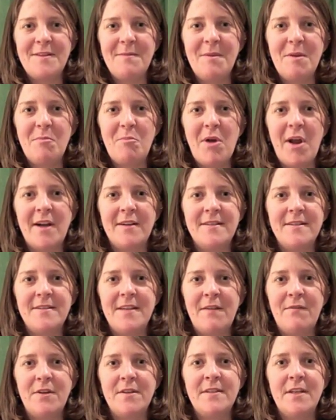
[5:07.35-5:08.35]
I mean, practice
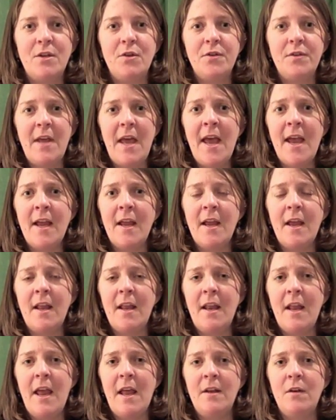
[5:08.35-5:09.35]
every single
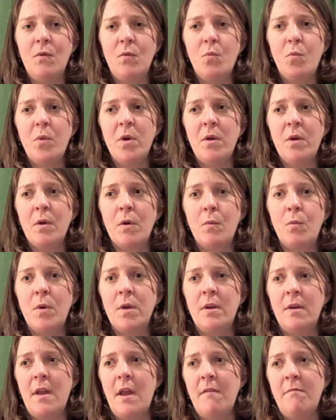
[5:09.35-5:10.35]
day, and we
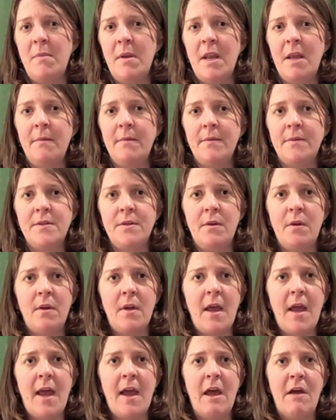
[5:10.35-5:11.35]
wouldn't have been able to
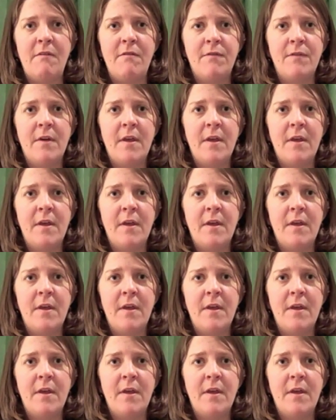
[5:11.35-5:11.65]
have